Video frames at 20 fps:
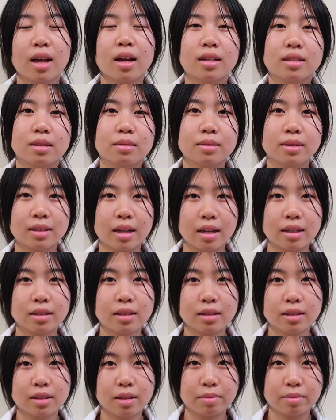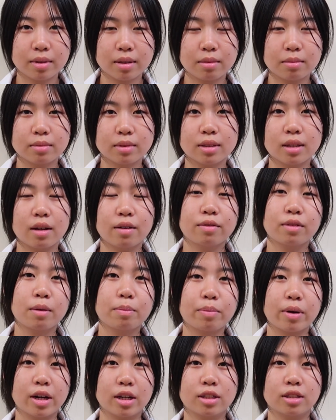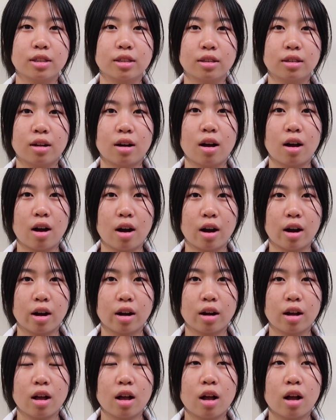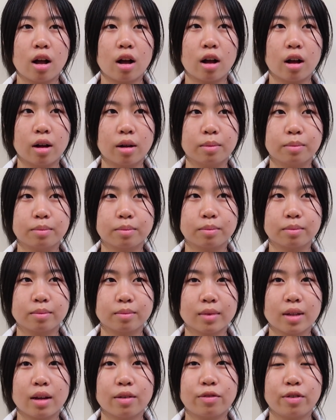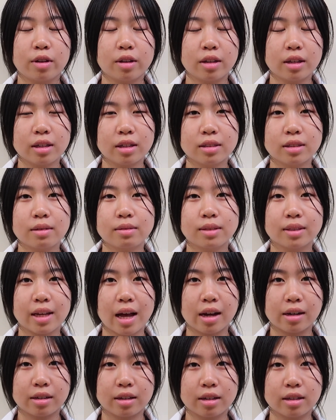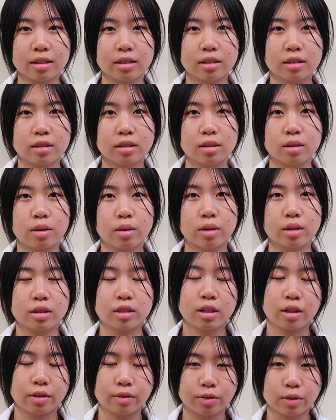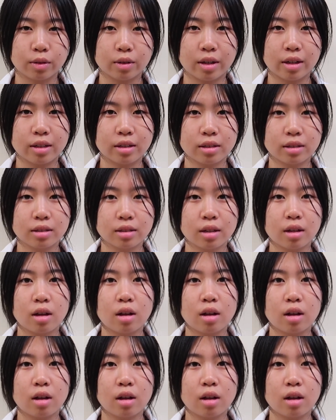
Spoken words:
Some signs and symptoms of depression are feelings of sadness or tearfulness.